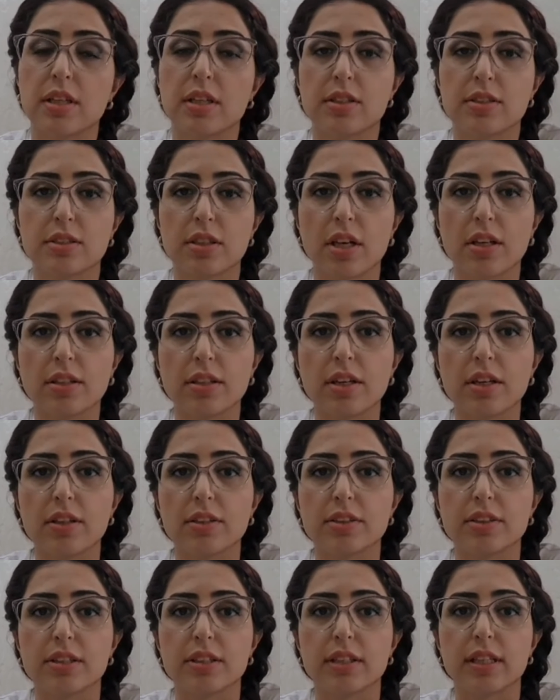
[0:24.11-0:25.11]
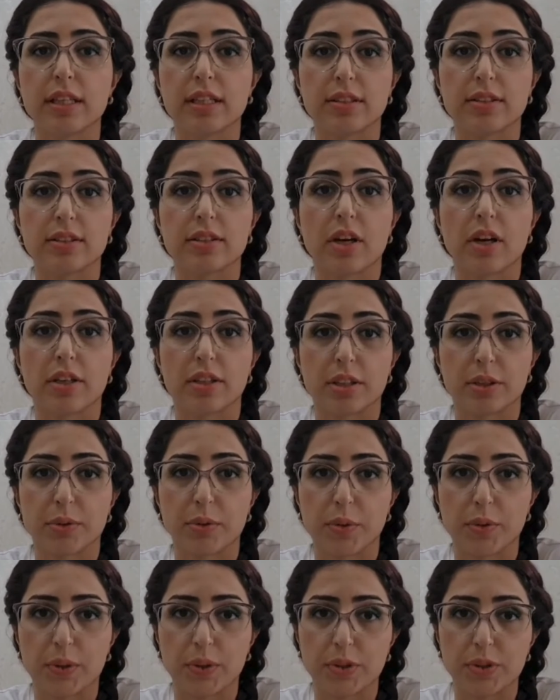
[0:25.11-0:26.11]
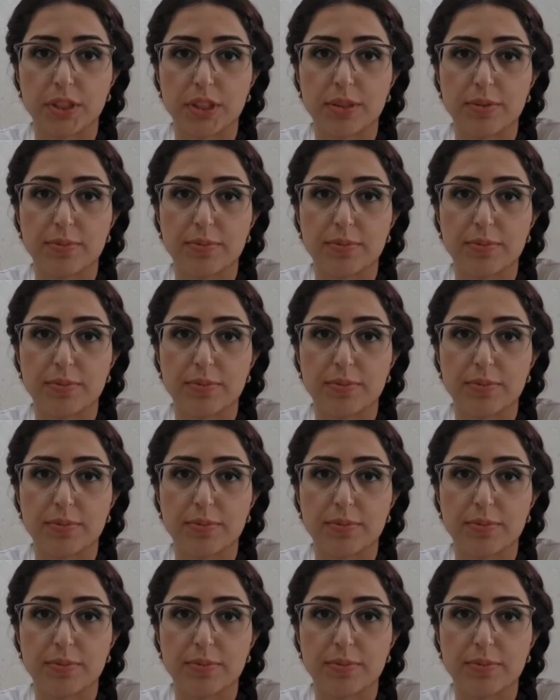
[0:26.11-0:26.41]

psychiatry, and gynecology.